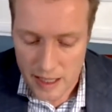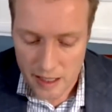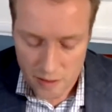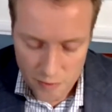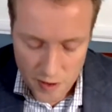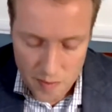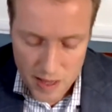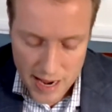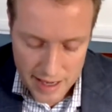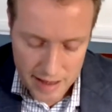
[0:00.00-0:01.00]
and confirm
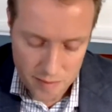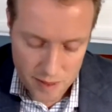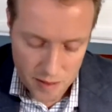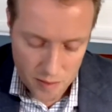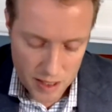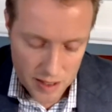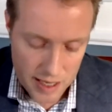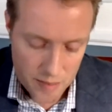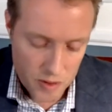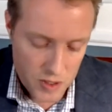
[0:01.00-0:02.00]
that, it, will make a
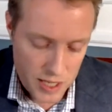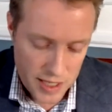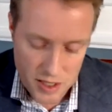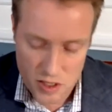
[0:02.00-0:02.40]
lot more sense.